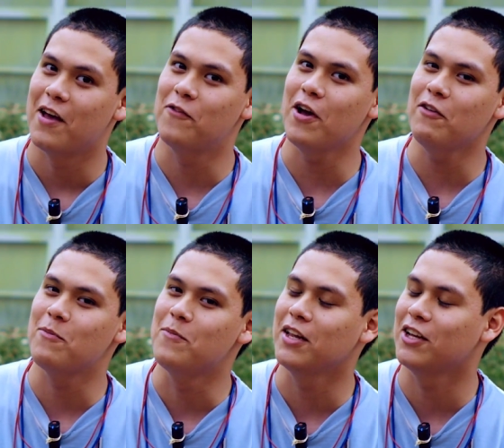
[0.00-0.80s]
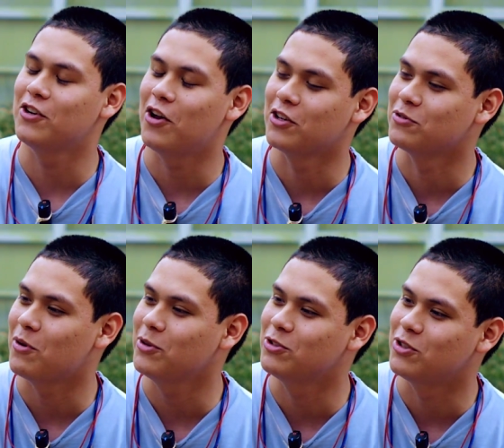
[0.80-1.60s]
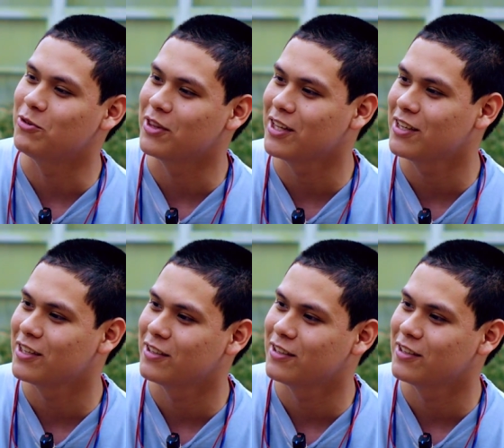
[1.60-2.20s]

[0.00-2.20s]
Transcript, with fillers: If you had a million dollars, what would you do with it?